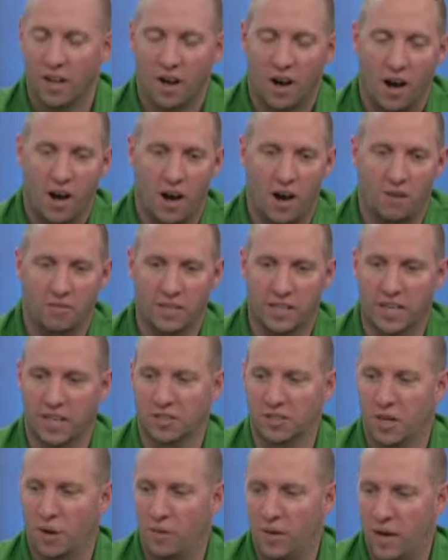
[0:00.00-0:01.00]
the kids
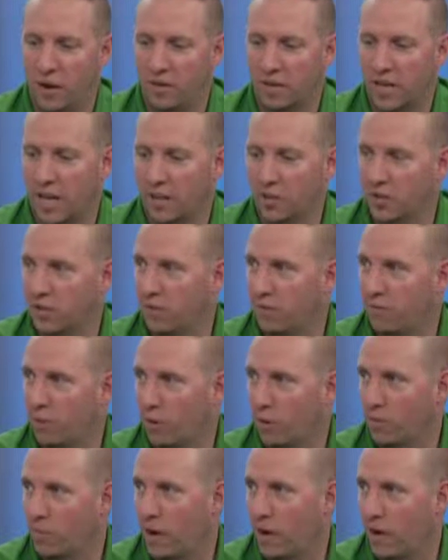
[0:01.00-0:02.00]
coming out and catching a
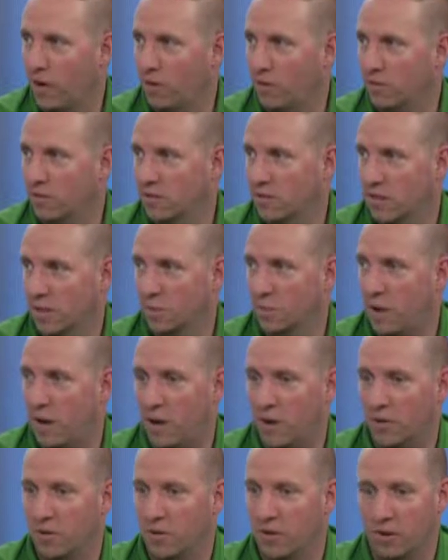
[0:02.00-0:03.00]
4-pound,
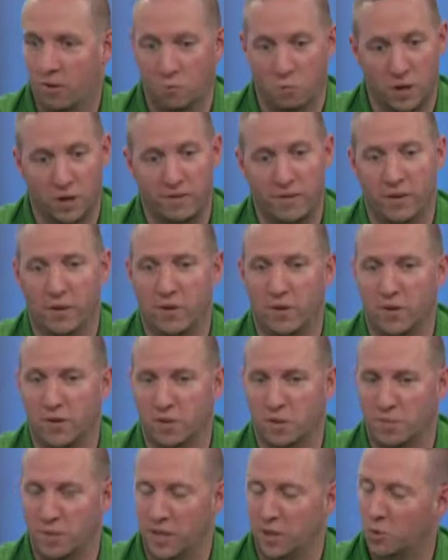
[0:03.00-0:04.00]
6-pound, or we even heard
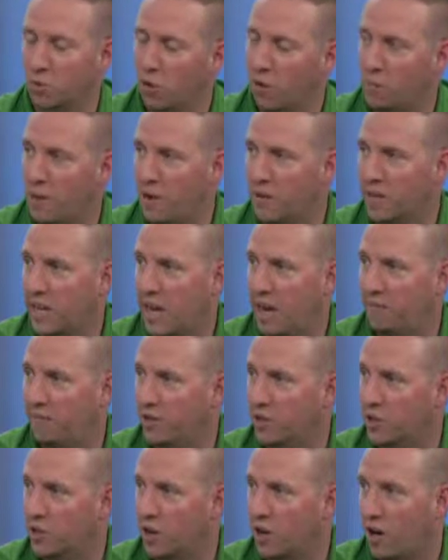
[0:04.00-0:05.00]
there's been a 12-pound
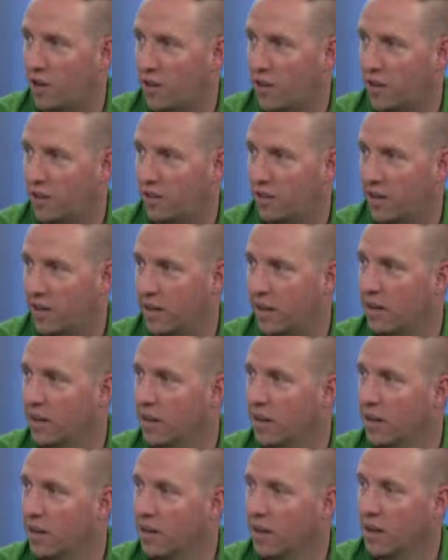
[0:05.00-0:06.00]
catfish caught out of there.
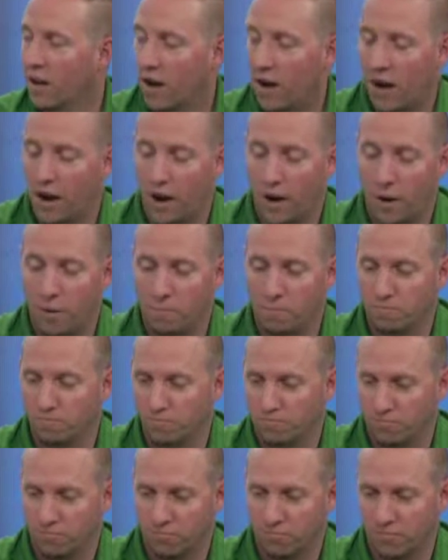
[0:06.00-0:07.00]

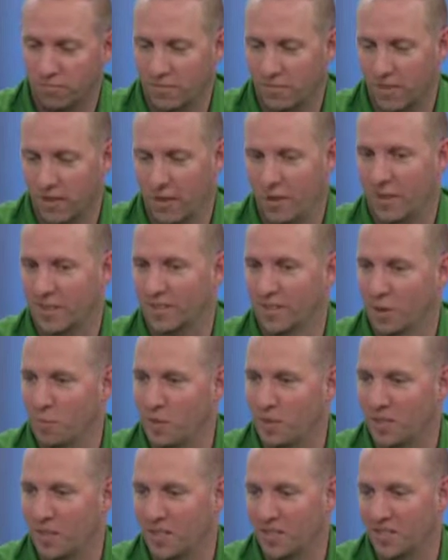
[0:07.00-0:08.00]
You know, it's a little
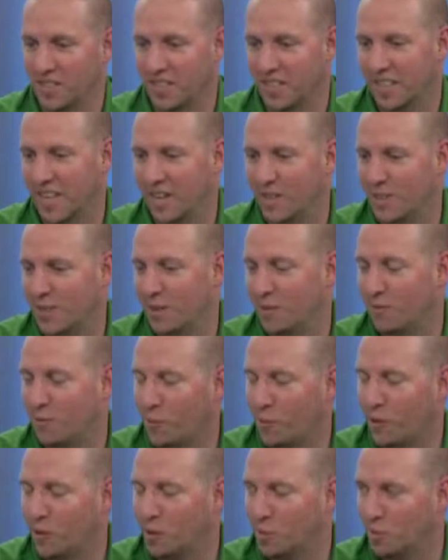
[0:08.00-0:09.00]
bit nicer than catching a
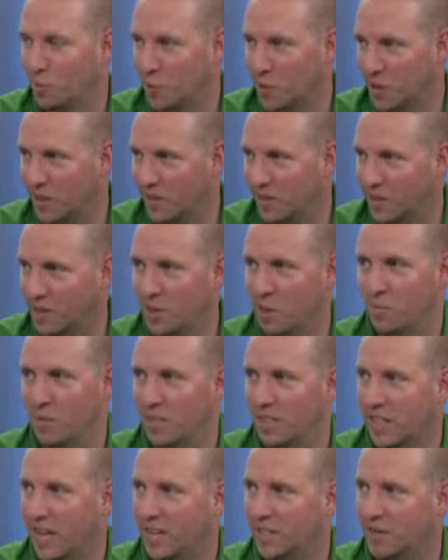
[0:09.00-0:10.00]
4-inch bluegill or something
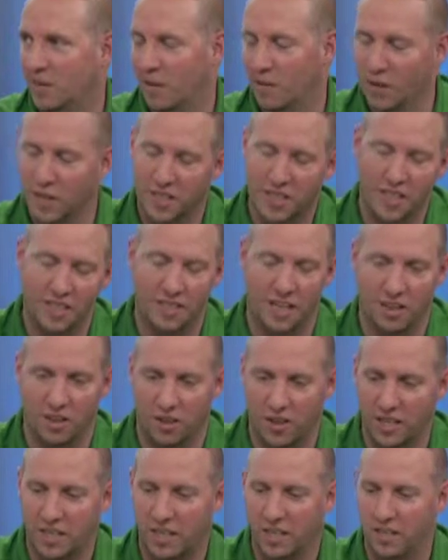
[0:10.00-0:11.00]
like that. So I really think they
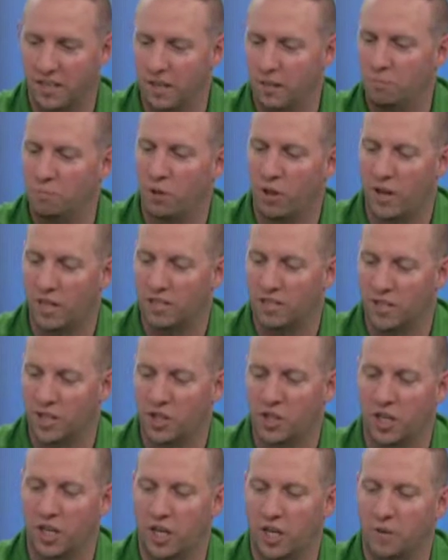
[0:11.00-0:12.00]
like it. And plus
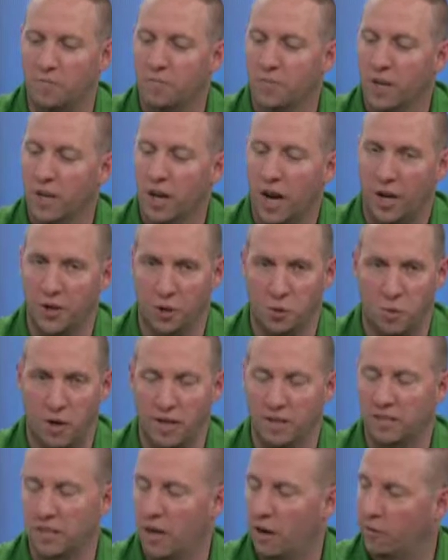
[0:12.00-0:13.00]
this year, I do want
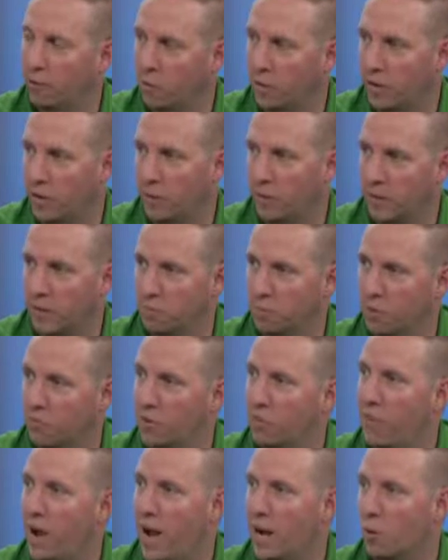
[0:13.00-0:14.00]
to tell everyone that we did move
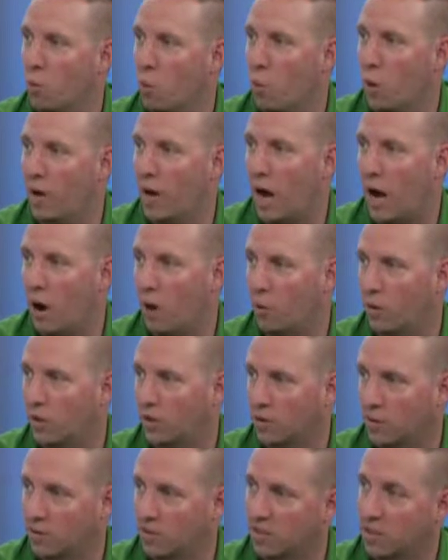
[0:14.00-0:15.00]
it back 1 hour, so it